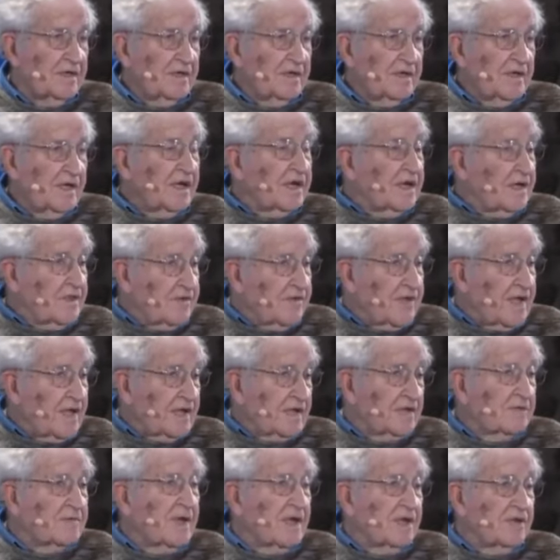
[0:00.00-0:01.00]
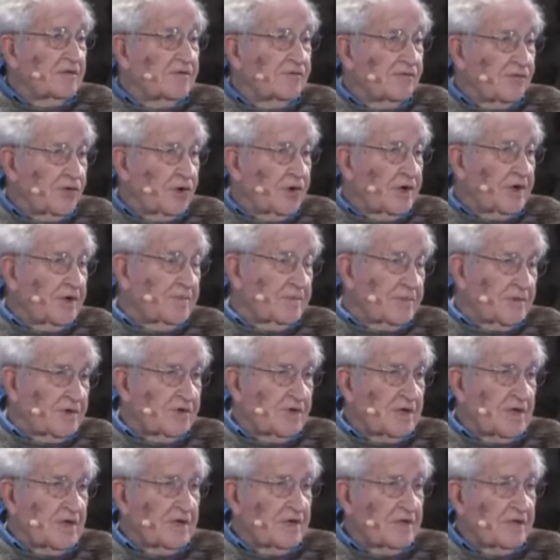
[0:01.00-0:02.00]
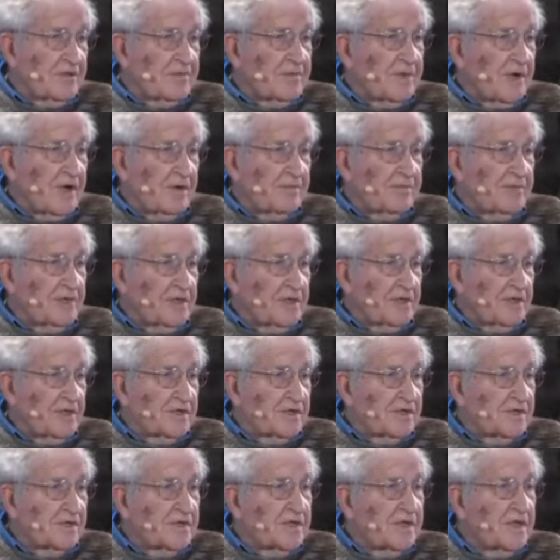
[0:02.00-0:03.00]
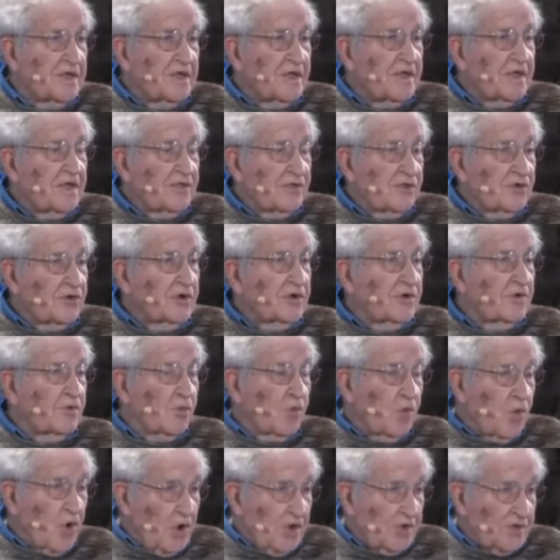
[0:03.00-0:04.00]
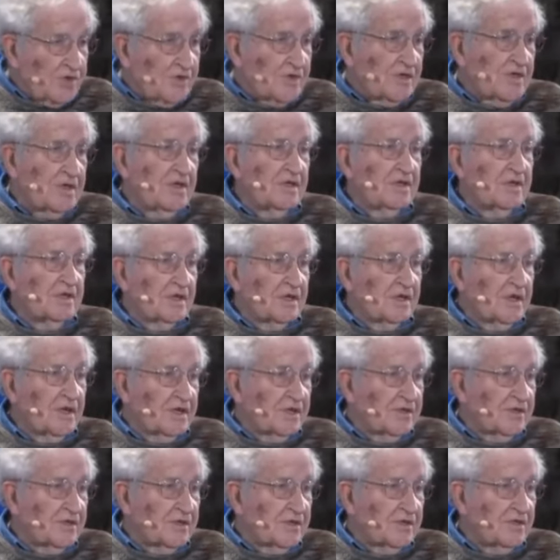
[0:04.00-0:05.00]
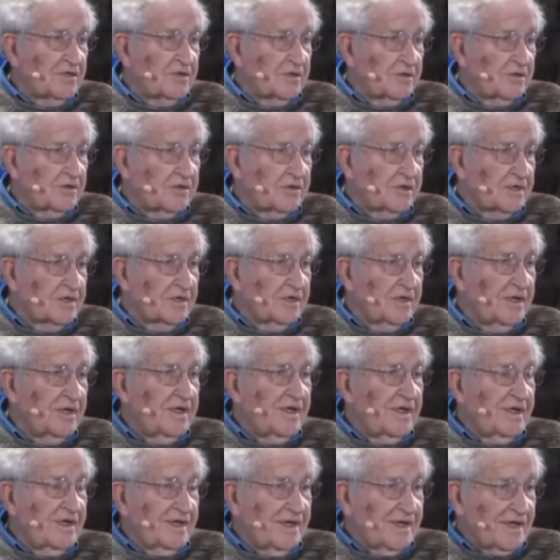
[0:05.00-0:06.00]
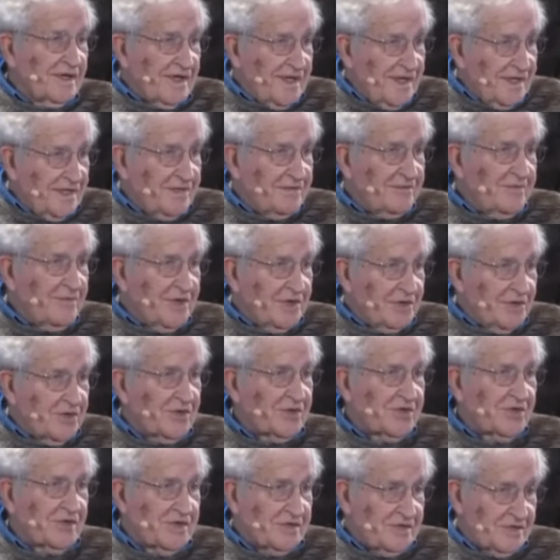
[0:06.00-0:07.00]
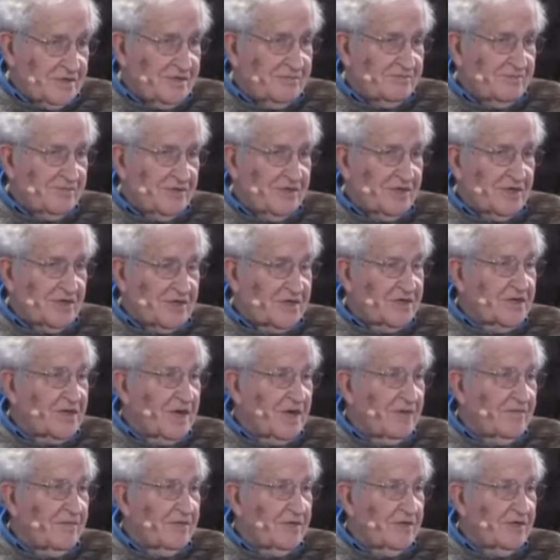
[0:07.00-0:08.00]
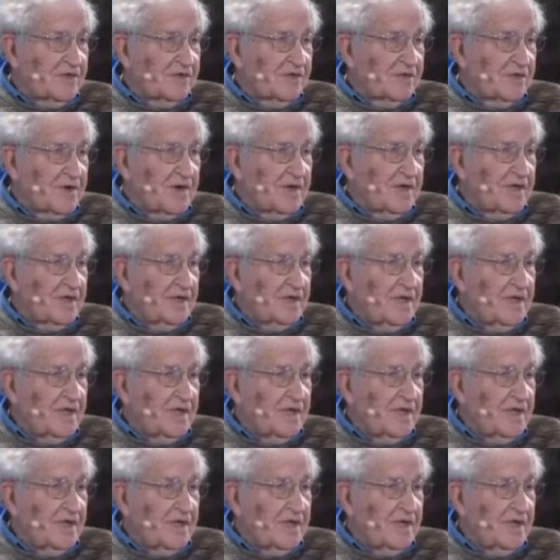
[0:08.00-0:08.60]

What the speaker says: And in fact, about 40% of the population thought it was in the Constitution, again, because it's such an obvious right.